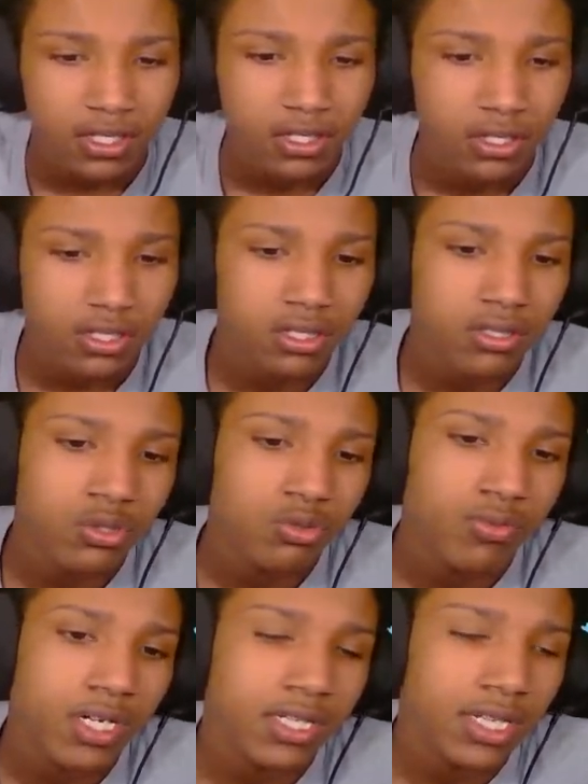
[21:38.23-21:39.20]
Oh,
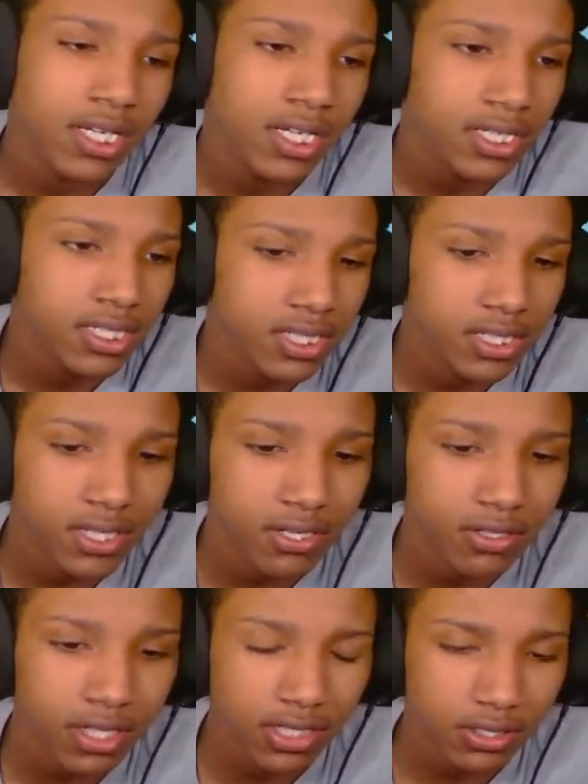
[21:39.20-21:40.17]
my days.
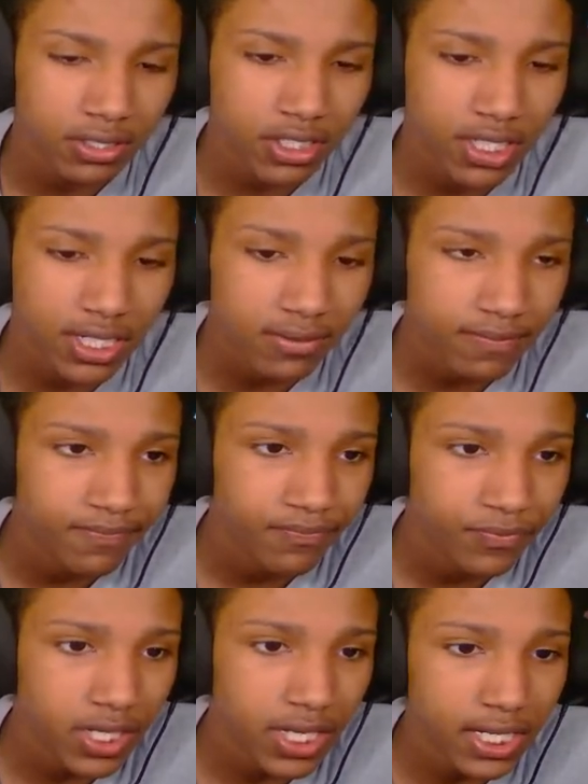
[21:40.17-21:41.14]
Okay, look, chat.
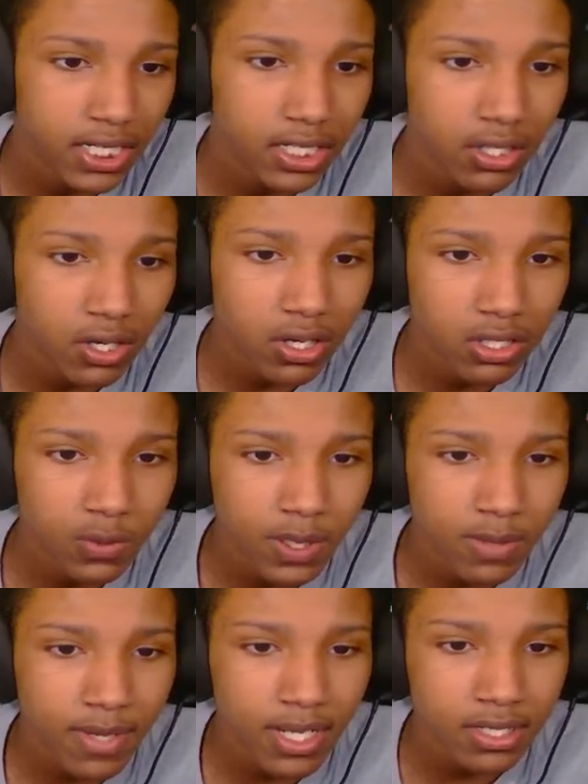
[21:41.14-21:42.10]
I gotta get all the way
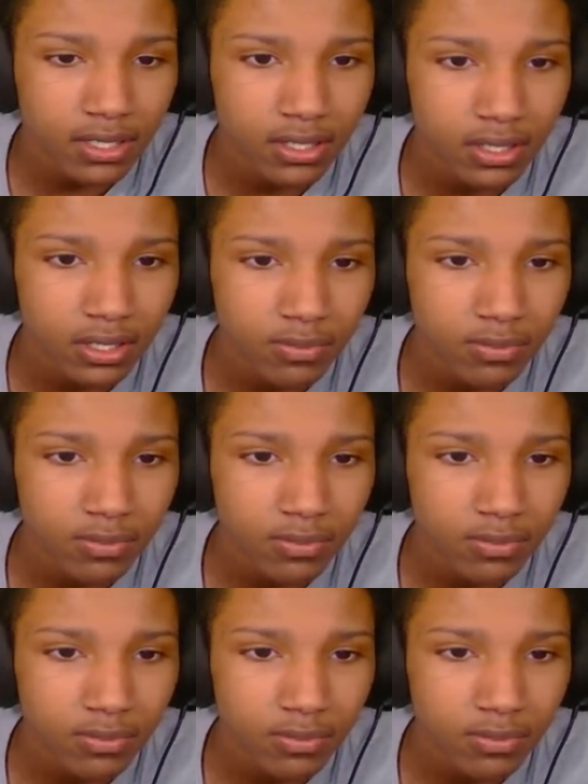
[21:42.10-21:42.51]
back up.